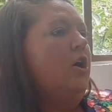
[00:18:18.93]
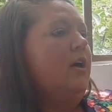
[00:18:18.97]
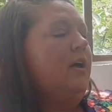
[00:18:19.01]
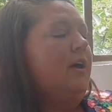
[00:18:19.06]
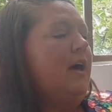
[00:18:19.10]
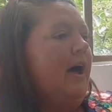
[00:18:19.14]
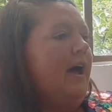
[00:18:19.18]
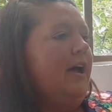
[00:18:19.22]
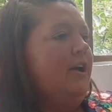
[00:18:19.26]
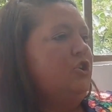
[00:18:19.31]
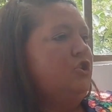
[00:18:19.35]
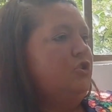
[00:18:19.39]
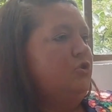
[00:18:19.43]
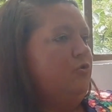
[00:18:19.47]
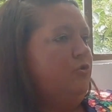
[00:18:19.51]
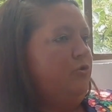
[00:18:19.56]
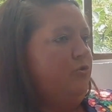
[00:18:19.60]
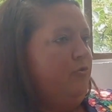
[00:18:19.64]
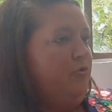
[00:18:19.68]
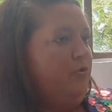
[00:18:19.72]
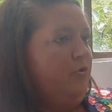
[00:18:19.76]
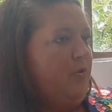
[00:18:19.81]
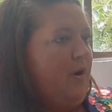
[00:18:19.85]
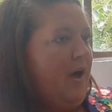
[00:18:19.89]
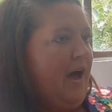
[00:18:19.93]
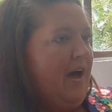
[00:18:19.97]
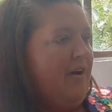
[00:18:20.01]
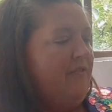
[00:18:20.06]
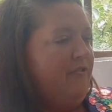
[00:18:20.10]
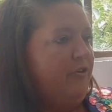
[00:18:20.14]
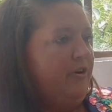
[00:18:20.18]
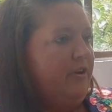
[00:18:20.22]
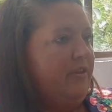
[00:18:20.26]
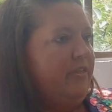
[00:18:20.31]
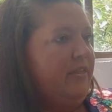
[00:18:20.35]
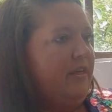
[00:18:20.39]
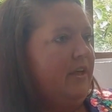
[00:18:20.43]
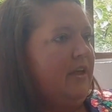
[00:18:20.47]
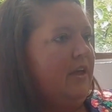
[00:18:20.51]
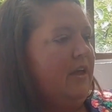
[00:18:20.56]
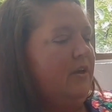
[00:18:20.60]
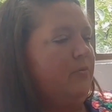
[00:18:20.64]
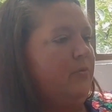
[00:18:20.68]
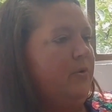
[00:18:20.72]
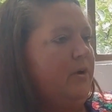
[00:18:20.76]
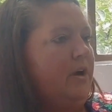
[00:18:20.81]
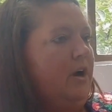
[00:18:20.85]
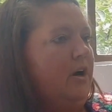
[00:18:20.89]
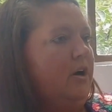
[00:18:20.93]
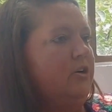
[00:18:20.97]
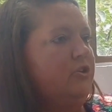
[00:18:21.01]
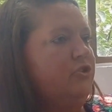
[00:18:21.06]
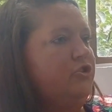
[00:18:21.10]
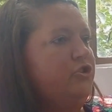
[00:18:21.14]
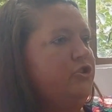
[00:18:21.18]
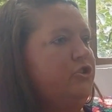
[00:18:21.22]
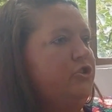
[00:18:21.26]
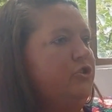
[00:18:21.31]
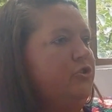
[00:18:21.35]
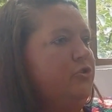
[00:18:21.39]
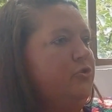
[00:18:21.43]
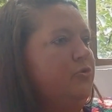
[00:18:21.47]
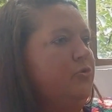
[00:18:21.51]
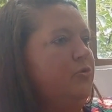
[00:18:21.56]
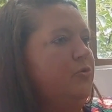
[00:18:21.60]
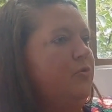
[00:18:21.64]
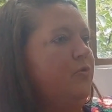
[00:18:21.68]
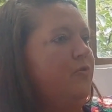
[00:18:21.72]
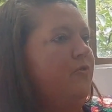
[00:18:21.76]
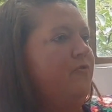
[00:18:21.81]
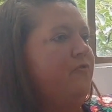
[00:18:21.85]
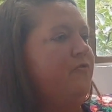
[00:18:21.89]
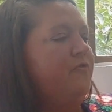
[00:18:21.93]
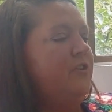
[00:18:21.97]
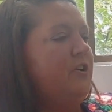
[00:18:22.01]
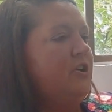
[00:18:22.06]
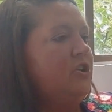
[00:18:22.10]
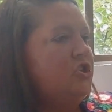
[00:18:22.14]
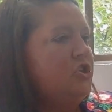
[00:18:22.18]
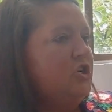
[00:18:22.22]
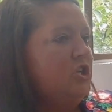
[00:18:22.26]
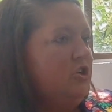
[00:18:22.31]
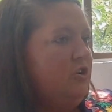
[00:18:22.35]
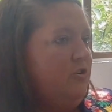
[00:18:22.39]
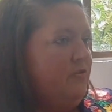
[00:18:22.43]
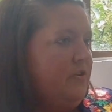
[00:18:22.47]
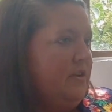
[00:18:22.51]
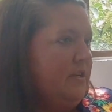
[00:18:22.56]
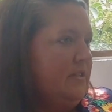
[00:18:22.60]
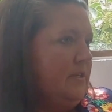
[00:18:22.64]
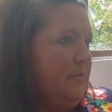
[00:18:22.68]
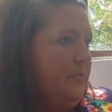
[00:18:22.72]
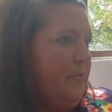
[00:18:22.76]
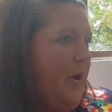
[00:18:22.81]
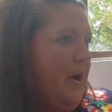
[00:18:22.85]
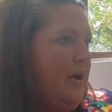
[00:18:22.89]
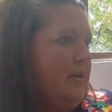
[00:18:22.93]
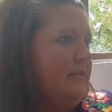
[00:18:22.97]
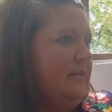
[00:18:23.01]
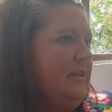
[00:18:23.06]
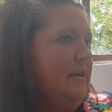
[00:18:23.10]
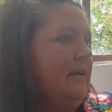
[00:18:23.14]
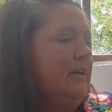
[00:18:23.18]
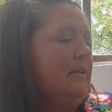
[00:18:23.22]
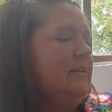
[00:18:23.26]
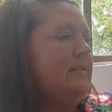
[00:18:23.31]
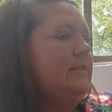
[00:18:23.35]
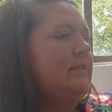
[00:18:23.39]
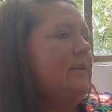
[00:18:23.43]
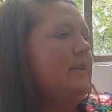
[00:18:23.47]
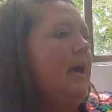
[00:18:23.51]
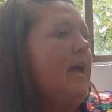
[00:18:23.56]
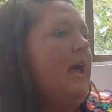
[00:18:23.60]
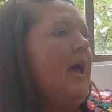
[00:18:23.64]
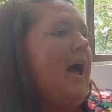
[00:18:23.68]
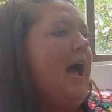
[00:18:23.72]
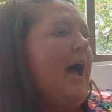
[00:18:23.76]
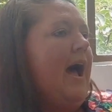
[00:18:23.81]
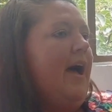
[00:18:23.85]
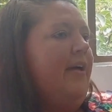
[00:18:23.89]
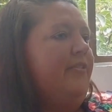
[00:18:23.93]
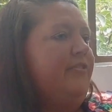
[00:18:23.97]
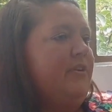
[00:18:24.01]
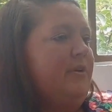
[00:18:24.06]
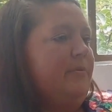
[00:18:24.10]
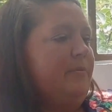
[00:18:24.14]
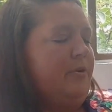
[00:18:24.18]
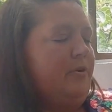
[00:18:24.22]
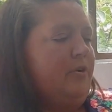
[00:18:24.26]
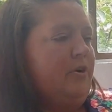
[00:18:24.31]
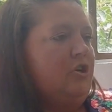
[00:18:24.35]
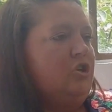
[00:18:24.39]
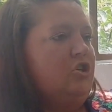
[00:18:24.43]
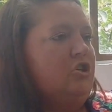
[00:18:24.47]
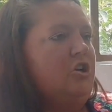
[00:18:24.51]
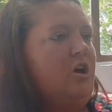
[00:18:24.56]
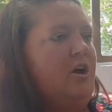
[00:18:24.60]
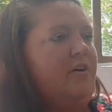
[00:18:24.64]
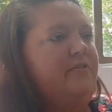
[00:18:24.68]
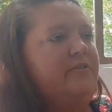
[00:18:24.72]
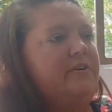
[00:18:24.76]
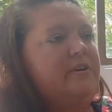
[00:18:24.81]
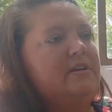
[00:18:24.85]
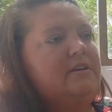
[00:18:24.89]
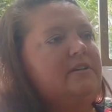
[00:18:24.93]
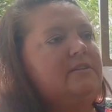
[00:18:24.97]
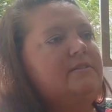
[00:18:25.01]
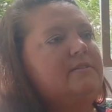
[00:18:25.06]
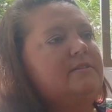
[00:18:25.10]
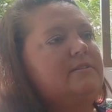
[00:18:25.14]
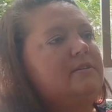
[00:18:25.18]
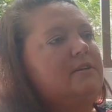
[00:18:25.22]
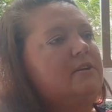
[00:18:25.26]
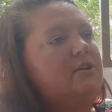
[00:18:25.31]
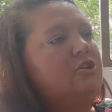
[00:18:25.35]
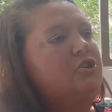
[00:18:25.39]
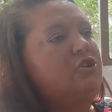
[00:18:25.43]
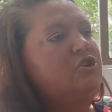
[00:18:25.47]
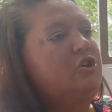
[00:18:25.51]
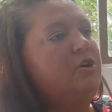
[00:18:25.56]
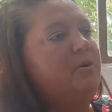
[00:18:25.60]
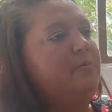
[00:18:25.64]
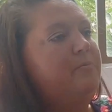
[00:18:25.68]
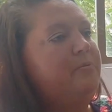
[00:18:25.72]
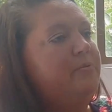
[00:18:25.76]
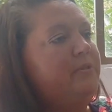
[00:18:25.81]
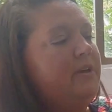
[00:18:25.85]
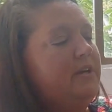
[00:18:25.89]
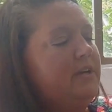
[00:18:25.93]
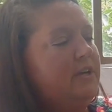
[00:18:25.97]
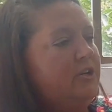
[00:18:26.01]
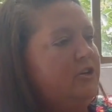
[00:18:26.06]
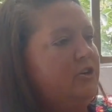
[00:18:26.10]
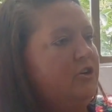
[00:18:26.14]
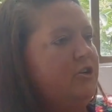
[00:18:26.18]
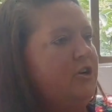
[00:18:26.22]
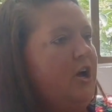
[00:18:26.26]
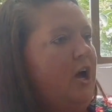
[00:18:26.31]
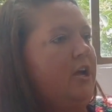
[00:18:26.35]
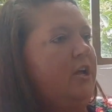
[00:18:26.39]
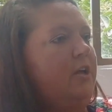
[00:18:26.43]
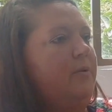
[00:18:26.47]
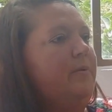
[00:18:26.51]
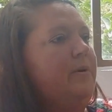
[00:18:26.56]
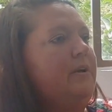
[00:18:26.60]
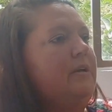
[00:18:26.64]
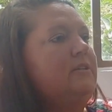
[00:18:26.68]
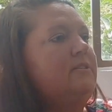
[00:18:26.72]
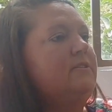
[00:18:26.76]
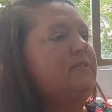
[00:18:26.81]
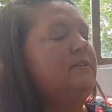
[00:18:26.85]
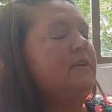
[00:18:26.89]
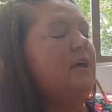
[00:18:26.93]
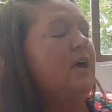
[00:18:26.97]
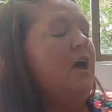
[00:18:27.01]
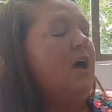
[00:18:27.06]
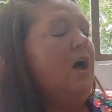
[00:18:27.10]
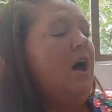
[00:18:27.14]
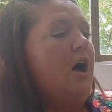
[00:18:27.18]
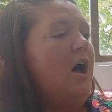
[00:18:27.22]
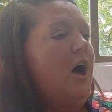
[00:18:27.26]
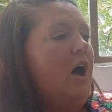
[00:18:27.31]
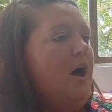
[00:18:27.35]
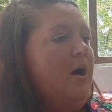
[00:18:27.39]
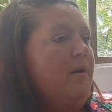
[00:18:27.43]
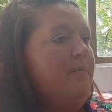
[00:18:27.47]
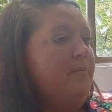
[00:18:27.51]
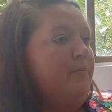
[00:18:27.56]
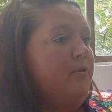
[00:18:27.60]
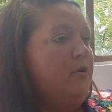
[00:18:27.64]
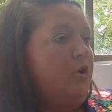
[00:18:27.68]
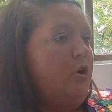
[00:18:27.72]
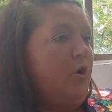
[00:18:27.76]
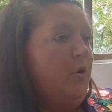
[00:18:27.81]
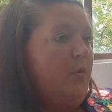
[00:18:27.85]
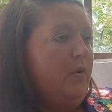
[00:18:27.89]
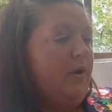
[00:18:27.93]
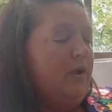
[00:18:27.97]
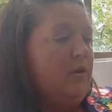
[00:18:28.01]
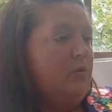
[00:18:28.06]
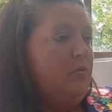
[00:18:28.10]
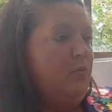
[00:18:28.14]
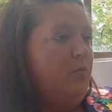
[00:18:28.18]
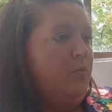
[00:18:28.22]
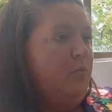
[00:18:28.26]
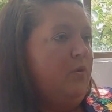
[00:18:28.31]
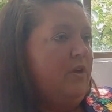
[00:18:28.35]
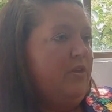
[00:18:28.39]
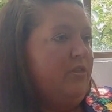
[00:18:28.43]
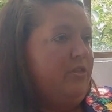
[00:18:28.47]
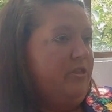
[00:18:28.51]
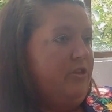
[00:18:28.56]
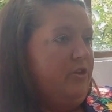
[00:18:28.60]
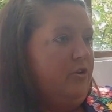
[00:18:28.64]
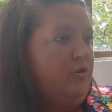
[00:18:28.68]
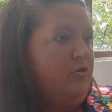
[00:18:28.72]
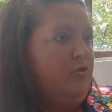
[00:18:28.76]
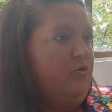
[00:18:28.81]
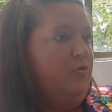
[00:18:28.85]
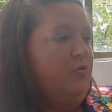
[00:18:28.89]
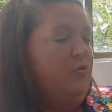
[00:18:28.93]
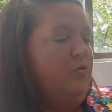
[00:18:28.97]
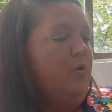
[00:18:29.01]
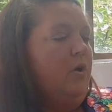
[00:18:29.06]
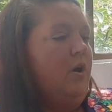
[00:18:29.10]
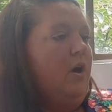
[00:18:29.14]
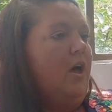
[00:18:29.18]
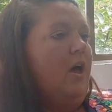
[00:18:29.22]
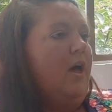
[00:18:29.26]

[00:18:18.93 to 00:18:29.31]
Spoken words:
guide you through everything in regards to finishing your visa process at the immigration office, completing your documents, going with you